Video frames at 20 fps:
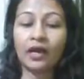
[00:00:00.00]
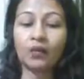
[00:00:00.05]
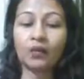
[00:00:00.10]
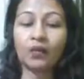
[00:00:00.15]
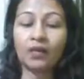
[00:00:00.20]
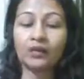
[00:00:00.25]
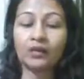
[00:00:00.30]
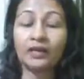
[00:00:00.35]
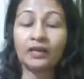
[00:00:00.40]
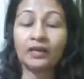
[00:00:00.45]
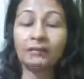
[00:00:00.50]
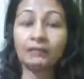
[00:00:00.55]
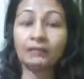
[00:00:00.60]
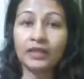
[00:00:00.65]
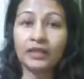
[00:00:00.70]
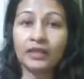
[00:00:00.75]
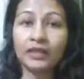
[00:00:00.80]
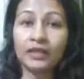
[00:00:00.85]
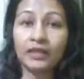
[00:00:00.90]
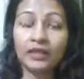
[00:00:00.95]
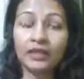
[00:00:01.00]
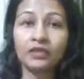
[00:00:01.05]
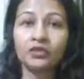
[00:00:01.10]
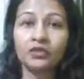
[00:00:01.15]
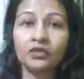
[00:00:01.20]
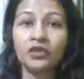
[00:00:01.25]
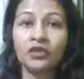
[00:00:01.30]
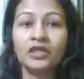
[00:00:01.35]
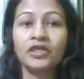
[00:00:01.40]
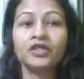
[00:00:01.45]
what they mean in
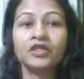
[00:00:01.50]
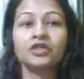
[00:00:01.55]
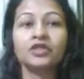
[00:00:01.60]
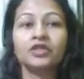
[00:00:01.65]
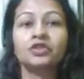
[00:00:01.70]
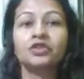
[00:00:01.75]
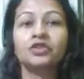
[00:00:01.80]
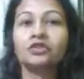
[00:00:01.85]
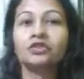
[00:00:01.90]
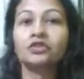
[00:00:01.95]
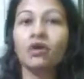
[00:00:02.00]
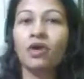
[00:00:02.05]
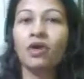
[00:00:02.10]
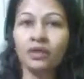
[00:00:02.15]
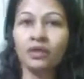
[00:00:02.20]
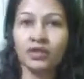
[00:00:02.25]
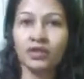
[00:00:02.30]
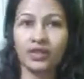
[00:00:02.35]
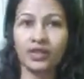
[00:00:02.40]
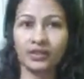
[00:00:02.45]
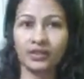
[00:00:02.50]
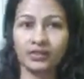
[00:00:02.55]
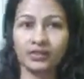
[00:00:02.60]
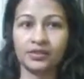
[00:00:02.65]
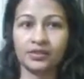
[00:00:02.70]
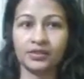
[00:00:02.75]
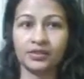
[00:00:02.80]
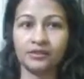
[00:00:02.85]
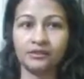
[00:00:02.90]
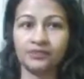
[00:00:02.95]
relation to the
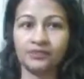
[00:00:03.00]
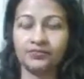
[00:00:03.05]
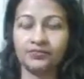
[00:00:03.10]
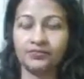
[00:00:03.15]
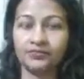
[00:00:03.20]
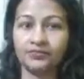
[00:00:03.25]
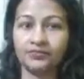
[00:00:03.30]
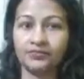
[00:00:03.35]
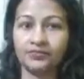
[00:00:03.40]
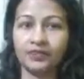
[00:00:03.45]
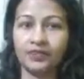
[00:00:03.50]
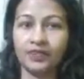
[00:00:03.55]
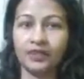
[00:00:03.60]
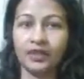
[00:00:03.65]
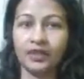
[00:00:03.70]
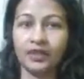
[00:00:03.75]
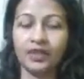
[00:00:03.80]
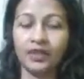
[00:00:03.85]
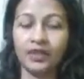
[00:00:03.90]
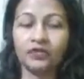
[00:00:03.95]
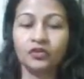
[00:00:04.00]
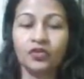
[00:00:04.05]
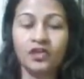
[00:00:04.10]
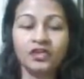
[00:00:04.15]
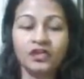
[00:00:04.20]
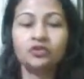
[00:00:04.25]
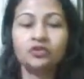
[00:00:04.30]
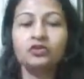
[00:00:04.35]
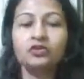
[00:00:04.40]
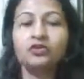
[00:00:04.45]
context, in
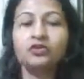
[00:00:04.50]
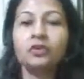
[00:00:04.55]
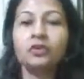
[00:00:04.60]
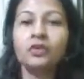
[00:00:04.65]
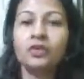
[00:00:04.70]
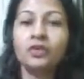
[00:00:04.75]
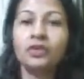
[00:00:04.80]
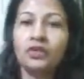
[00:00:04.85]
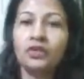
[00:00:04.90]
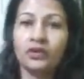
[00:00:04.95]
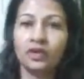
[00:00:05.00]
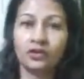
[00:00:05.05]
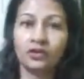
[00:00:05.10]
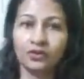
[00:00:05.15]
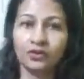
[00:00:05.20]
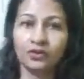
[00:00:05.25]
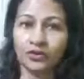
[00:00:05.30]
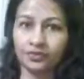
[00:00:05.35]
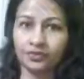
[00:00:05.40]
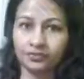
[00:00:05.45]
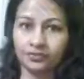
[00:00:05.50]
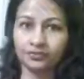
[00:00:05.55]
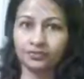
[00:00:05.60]
relation to the world around you.